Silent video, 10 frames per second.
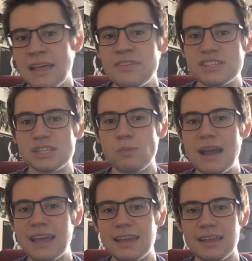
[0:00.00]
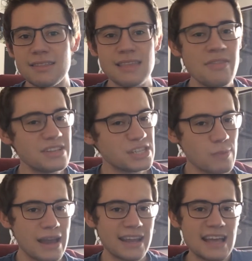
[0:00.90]
Then this is where
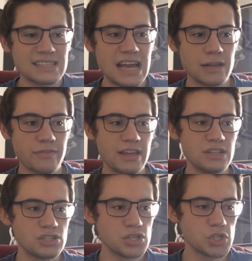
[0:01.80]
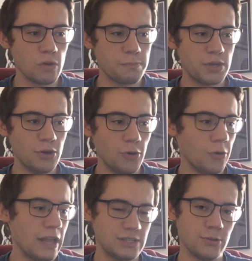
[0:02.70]
it gets kind of into sort of
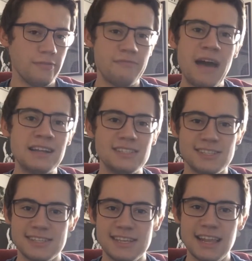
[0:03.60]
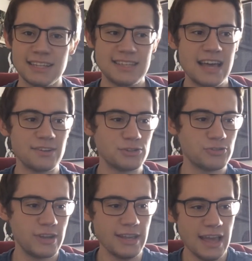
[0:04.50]
pure like sort of fantasy like
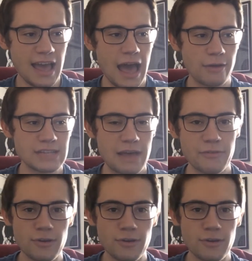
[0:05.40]
territory. I would have